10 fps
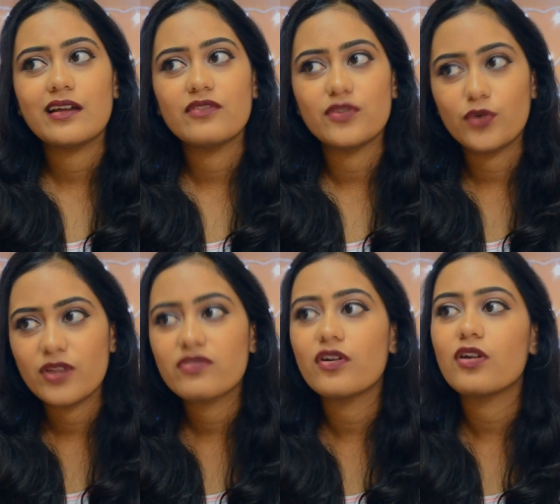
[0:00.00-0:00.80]
if you
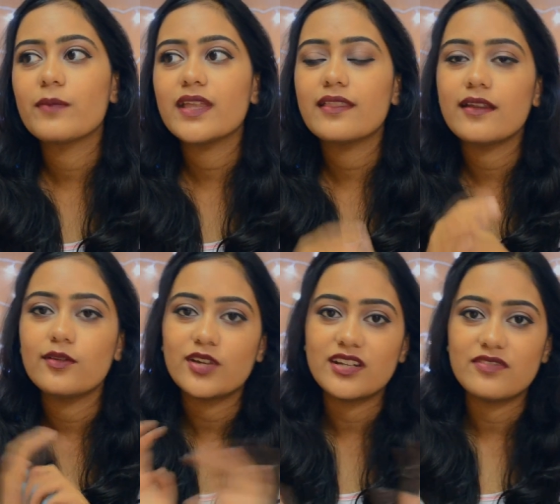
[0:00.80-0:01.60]
want to follow me then
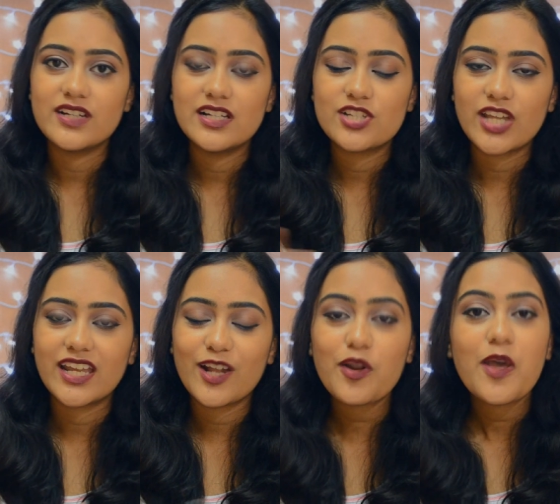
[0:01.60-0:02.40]
you can definitely
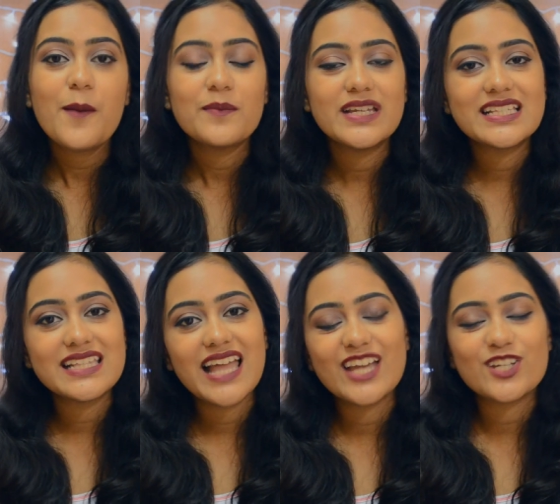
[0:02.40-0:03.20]
check it out please
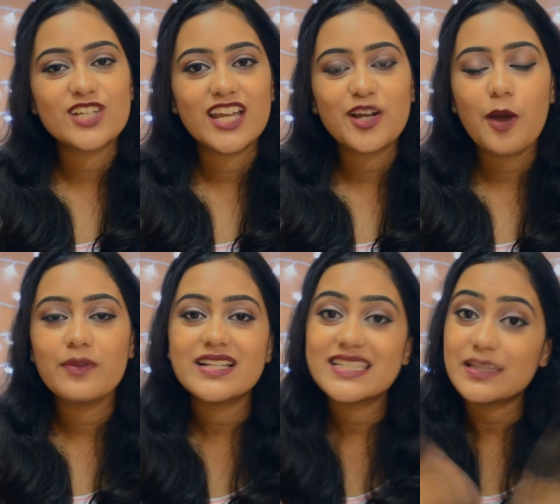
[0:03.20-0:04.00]
like share
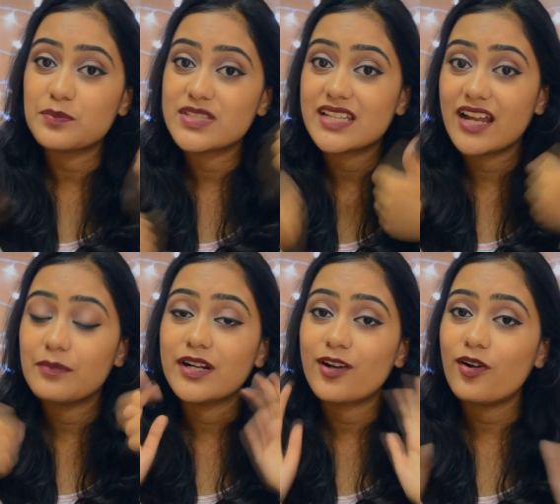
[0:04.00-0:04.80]
comment
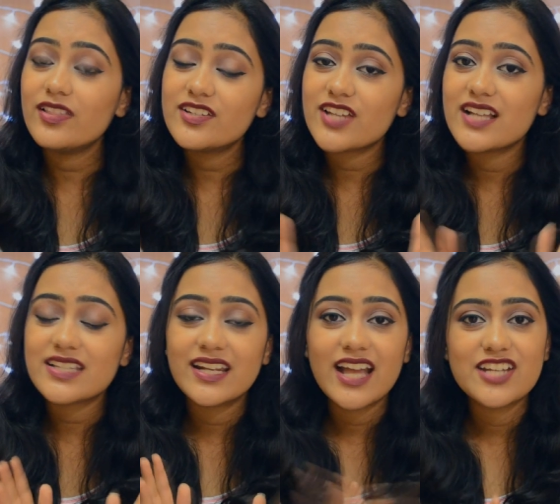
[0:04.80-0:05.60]
subscribe and all the
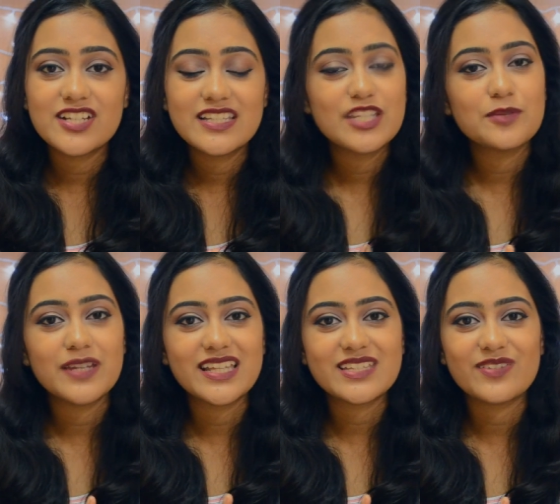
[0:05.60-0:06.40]
jazz and i shall see you in
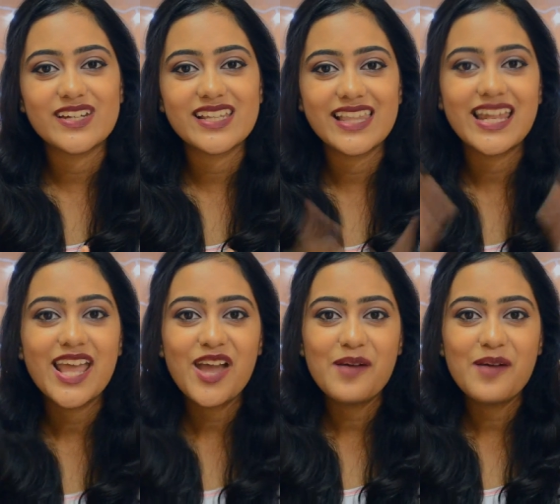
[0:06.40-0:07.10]
my next one till then